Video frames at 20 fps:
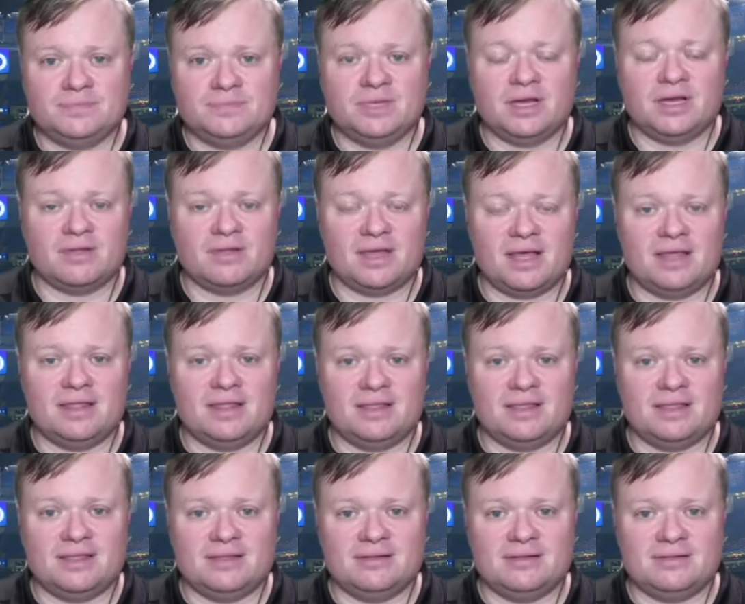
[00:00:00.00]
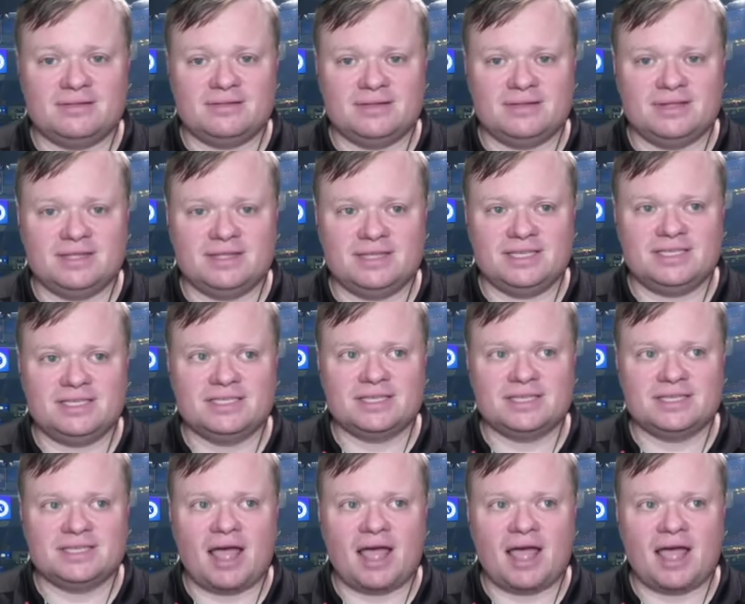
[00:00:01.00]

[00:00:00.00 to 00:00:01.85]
you know, that this is,